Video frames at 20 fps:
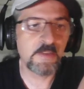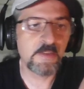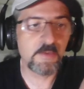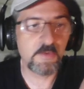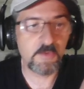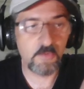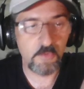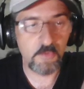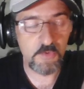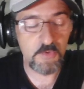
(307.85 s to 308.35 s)

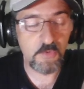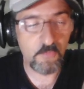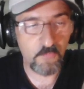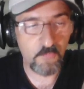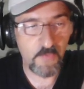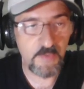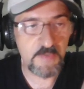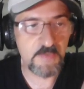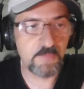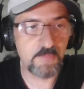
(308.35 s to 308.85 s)
also
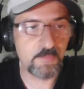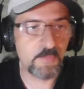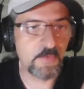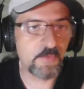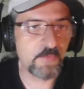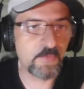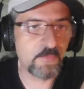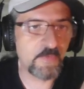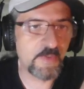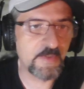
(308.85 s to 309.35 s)
offensive
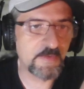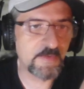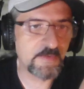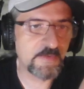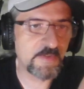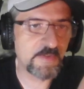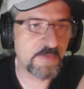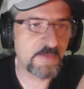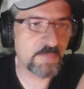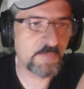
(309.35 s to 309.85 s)
Purify.
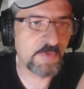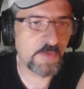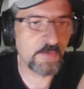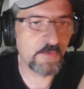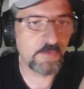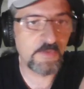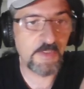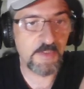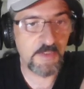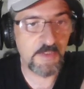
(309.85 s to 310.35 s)
He's pretty
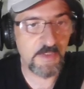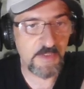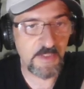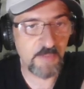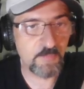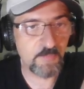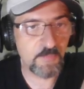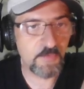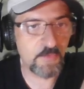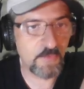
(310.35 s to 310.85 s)
good, and he can
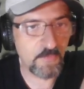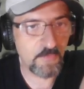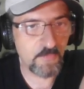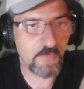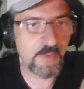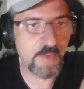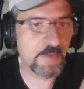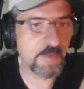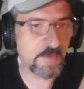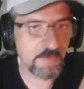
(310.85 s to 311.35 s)

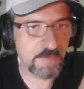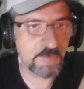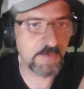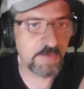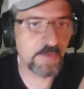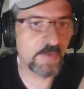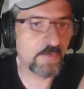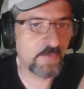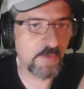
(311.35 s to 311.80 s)
purify, you know,